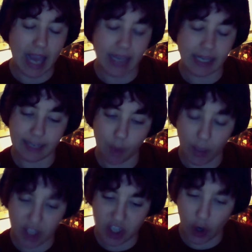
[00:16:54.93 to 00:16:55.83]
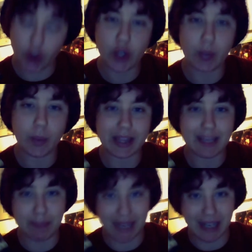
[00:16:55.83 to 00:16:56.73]
And I'm going to argue with
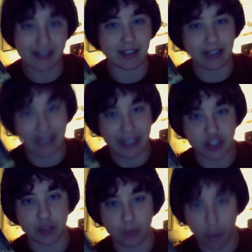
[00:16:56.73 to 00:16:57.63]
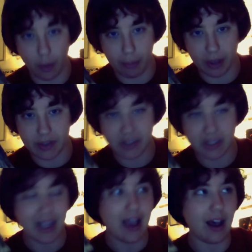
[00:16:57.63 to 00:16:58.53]
the based on ancient Rome part.